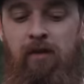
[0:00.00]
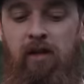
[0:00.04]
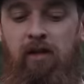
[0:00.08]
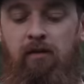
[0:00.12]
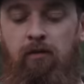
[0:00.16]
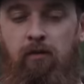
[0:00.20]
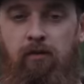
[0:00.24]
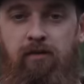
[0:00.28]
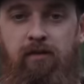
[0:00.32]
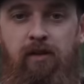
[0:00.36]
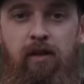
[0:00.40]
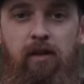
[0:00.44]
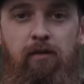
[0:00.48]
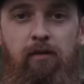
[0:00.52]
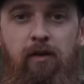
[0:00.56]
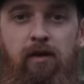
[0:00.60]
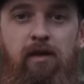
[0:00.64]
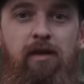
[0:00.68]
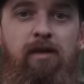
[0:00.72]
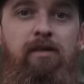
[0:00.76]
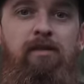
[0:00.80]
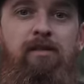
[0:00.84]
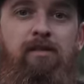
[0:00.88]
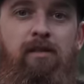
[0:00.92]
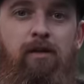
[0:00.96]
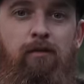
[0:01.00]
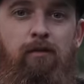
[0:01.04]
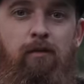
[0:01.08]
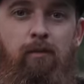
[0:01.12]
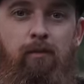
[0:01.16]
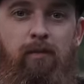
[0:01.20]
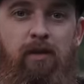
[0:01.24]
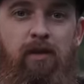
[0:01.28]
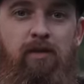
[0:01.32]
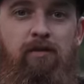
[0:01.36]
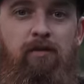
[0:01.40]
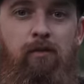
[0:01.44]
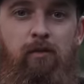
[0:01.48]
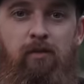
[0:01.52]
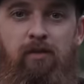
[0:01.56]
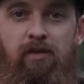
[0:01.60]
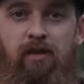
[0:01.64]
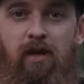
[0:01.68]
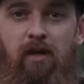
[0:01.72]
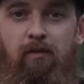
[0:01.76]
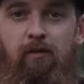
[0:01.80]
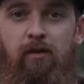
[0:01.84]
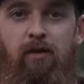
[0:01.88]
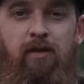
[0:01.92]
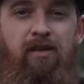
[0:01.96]
The receiver is a different beast
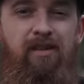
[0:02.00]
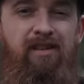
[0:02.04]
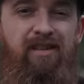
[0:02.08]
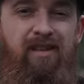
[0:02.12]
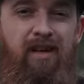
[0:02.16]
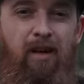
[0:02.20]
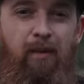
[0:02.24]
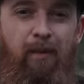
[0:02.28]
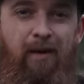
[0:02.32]
altogether because you get